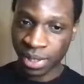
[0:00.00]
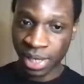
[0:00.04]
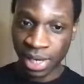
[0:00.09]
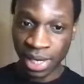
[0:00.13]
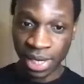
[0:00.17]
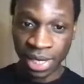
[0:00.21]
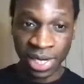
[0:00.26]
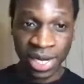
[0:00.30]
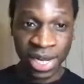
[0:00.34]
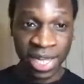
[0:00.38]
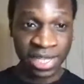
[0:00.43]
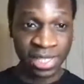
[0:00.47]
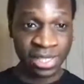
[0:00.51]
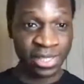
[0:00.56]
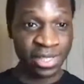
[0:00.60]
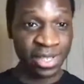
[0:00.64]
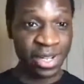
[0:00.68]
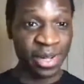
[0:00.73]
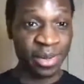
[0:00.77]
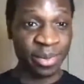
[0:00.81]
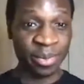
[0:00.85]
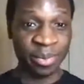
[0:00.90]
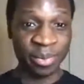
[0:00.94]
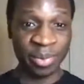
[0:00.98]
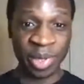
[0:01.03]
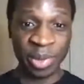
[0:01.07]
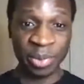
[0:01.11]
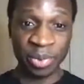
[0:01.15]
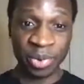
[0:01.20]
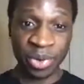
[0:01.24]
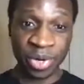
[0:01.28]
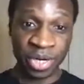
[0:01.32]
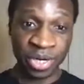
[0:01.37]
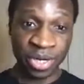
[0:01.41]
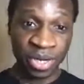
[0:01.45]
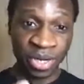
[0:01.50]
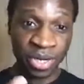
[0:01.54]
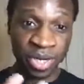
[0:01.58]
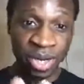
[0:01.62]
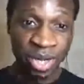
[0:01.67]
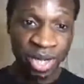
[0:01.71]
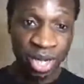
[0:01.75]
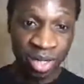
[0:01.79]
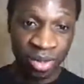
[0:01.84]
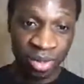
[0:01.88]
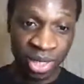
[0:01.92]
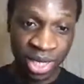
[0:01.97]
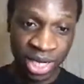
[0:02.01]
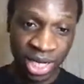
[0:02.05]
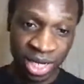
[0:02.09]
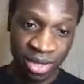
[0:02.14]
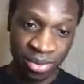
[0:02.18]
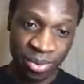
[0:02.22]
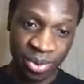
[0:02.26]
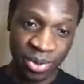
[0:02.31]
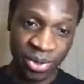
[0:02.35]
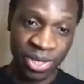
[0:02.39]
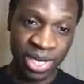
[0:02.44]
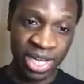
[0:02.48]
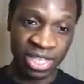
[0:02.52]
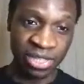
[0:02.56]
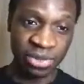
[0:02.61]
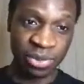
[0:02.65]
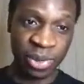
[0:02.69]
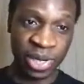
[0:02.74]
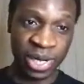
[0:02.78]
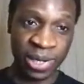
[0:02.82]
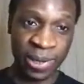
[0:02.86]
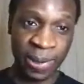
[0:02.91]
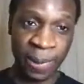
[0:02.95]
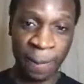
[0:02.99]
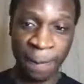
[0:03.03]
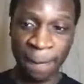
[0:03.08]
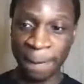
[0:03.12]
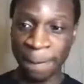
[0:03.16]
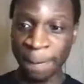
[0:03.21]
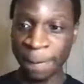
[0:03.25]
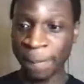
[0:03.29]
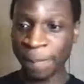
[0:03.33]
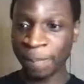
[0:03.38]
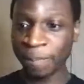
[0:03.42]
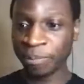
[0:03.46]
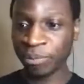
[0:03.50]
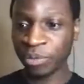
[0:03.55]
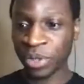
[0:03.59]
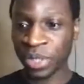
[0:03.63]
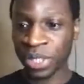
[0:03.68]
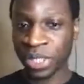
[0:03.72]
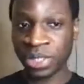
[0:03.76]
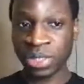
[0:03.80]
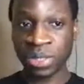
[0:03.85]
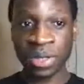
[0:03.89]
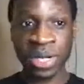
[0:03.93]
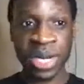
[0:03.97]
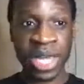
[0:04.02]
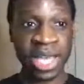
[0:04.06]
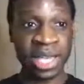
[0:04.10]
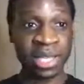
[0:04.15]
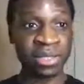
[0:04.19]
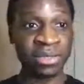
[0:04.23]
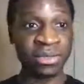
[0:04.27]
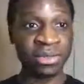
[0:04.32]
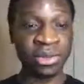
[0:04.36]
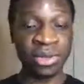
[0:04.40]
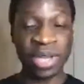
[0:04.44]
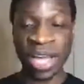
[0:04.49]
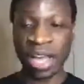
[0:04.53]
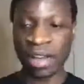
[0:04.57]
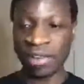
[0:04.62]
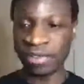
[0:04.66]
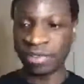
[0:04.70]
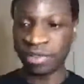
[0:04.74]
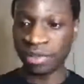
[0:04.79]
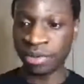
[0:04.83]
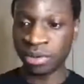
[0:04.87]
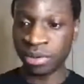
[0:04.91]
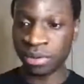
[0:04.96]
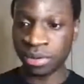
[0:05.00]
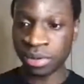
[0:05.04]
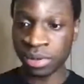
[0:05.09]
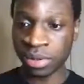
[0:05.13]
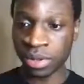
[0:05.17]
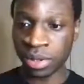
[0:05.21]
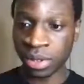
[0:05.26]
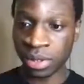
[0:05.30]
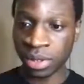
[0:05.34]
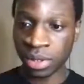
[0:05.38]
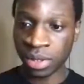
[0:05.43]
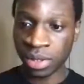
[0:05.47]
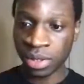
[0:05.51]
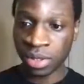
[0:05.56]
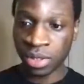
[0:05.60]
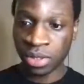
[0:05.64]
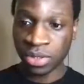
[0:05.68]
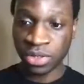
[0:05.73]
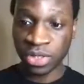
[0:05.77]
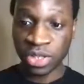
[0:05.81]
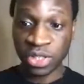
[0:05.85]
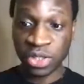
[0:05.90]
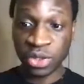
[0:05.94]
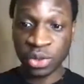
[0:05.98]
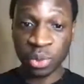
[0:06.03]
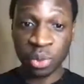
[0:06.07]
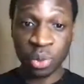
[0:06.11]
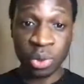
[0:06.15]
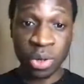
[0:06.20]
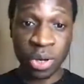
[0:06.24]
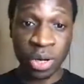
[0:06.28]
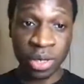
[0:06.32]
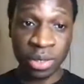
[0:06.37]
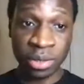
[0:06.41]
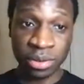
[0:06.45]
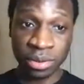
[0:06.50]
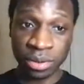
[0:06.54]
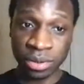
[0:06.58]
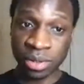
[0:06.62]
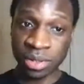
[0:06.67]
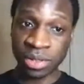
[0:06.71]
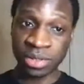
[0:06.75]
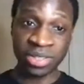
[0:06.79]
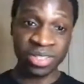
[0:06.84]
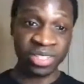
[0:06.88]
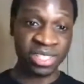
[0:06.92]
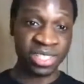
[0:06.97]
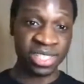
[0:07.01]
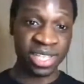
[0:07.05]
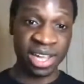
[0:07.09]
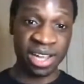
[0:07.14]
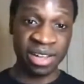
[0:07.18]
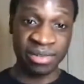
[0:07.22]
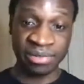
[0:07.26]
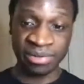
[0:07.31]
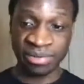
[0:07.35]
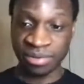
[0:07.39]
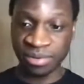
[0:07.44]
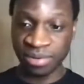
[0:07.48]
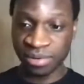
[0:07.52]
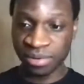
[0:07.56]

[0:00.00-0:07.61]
And like some people are not humble as well. So like you have to just work on yourself,